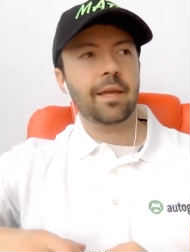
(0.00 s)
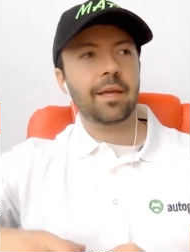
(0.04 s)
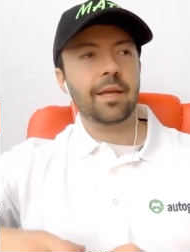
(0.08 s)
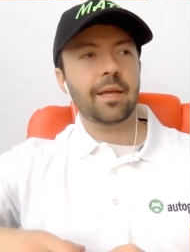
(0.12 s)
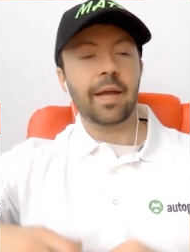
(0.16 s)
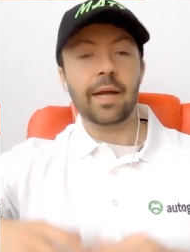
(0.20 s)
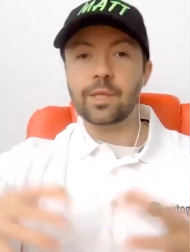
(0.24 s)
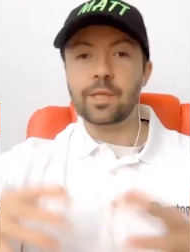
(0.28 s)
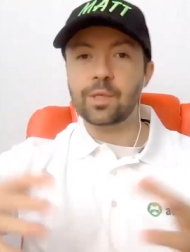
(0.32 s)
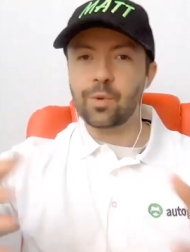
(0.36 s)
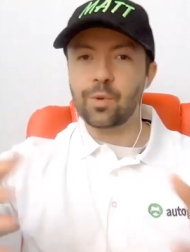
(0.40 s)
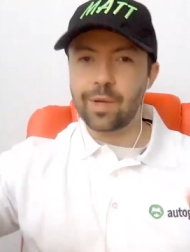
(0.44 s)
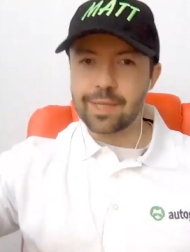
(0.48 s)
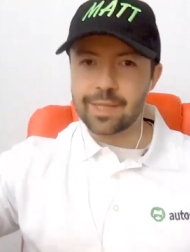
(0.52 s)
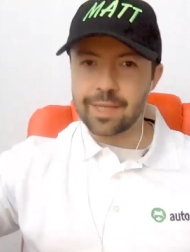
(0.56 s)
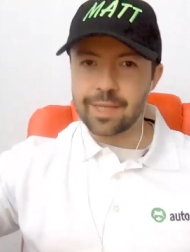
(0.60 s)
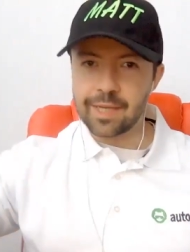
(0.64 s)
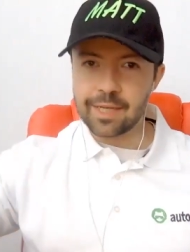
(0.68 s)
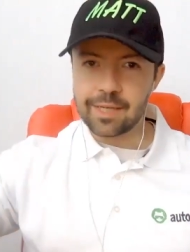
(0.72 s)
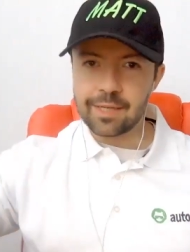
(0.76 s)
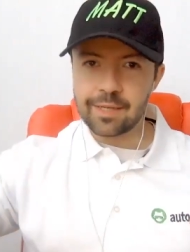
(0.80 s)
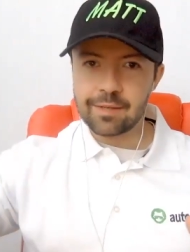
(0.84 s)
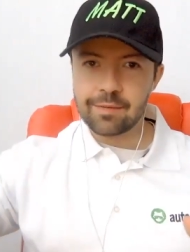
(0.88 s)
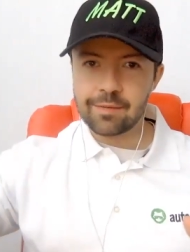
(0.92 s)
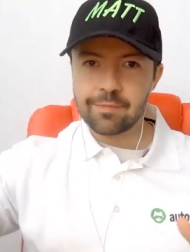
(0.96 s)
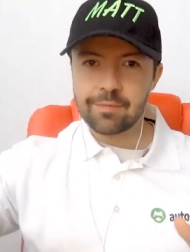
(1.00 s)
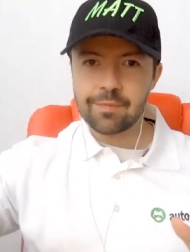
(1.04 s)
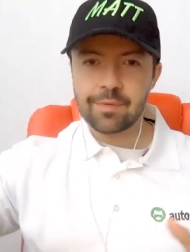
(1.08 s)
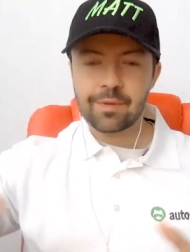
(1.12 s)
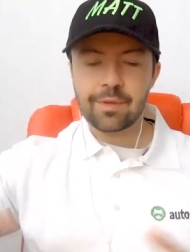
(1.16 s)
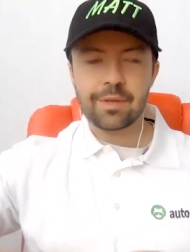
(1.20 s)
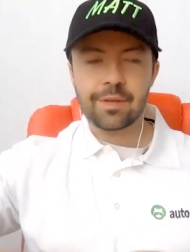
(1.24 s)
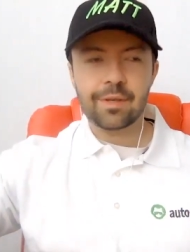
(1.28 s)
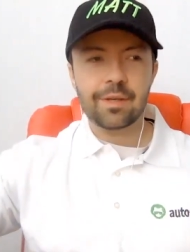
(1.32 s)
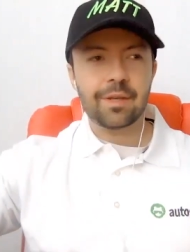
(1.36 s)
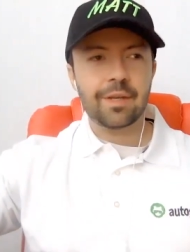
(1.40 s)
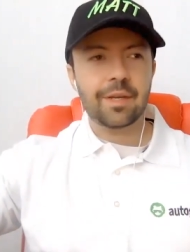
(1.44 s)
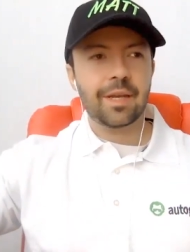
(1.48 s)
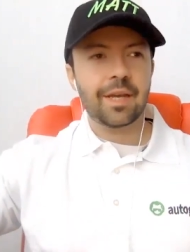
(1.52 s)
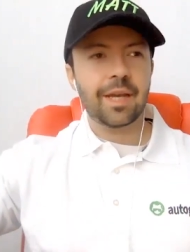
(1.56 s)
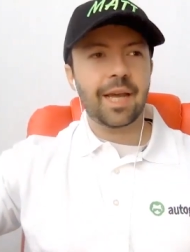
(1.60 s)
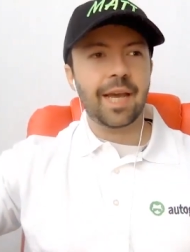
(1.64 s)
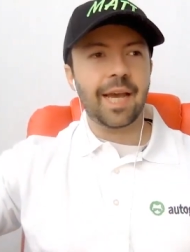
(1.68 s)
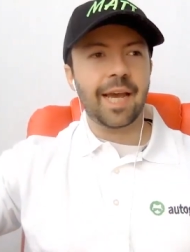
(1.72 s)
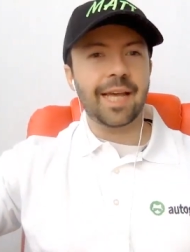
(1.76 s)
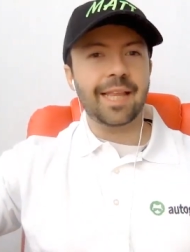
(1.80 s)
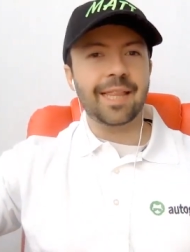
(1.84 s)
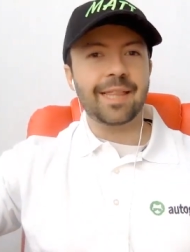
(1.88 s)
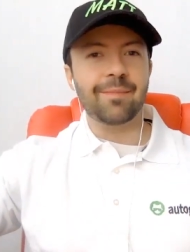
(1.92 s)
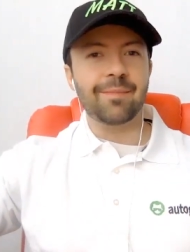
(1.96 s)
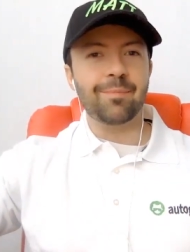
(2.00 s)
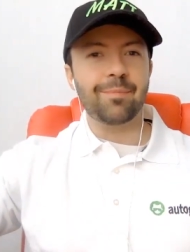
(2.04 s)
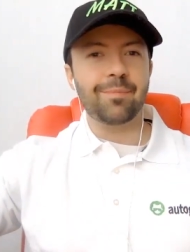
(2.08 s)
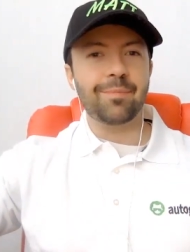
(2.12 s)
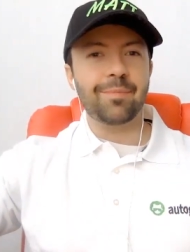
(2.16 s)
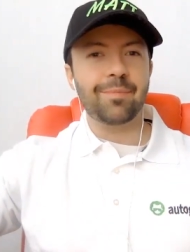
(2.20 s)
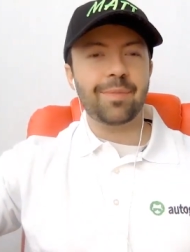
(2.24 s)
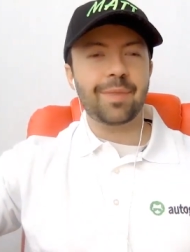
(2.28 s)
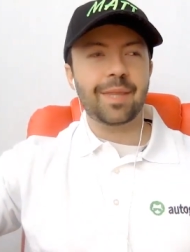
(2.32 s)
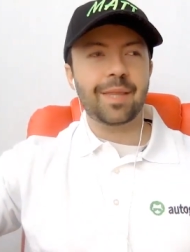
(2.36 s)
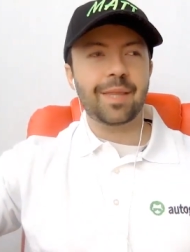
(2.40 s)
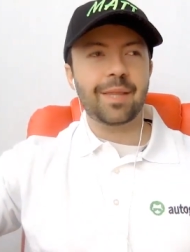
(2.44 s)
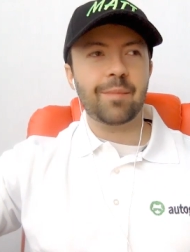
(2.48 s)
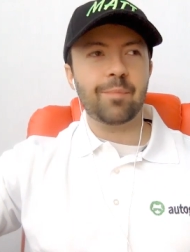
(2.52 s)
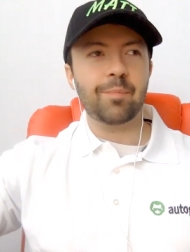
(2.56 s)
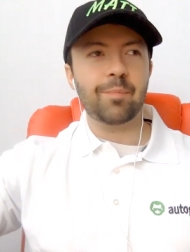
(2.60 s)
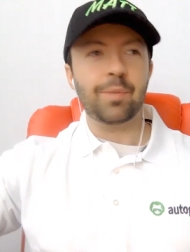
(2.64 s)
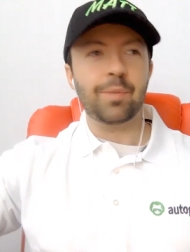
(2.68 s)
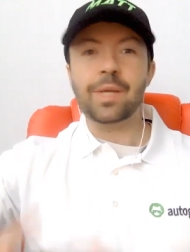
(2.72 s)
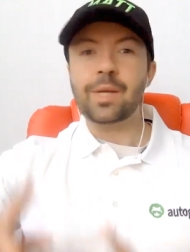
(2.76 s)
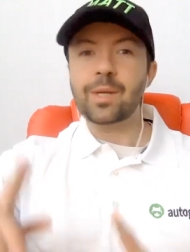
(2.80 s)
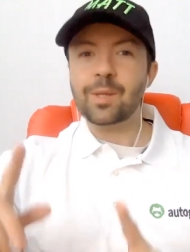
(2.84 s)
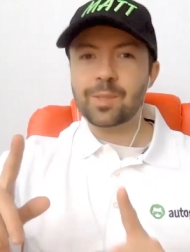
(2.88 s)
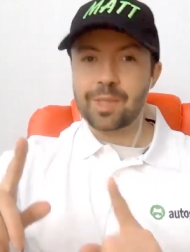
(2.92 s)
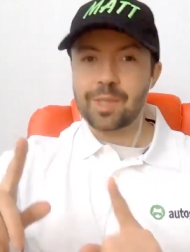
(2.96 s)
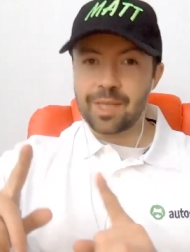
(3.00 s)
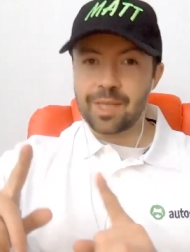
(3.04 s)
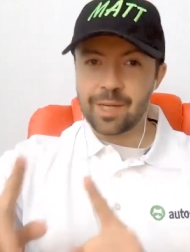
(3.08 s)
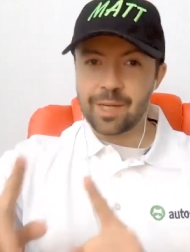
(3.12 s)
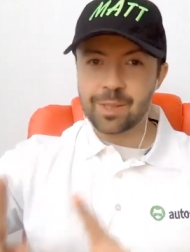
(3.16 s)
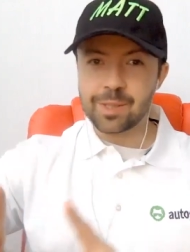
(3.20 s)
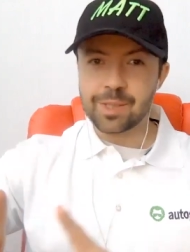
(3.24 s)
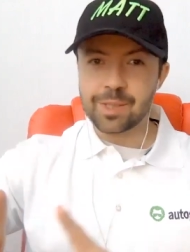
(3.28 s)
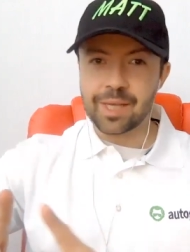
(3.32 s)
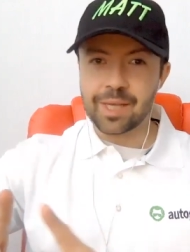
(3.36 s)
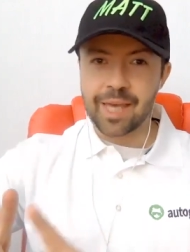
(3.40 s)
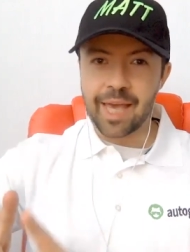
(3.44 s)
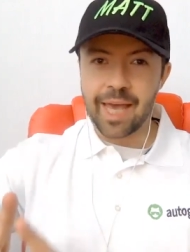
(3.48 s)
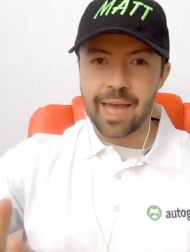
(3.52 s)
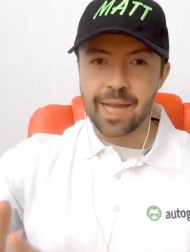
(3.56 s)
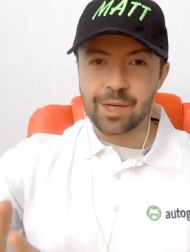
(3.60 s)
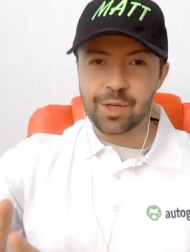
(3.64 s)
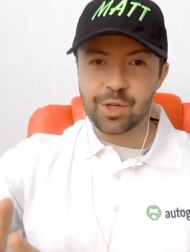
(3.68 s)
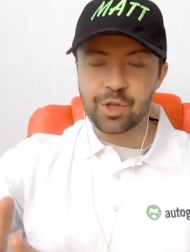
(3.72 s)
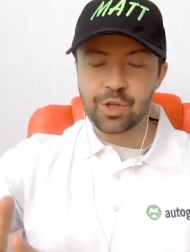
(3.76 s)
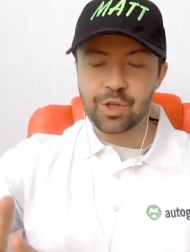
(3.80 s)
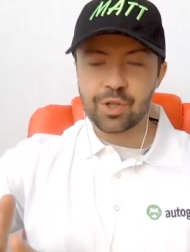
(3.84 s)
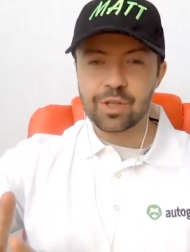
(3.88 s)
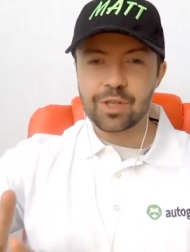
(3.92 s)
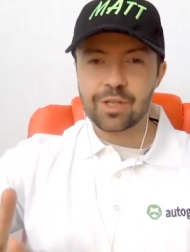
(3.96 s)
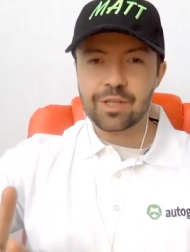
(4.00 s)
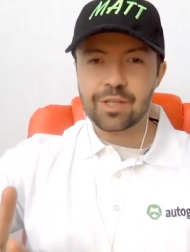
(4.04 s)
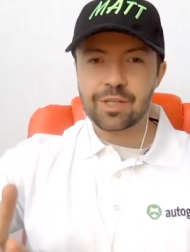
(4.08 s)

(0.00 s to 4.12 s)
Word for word: And so I did. And, but here's, here's the catch.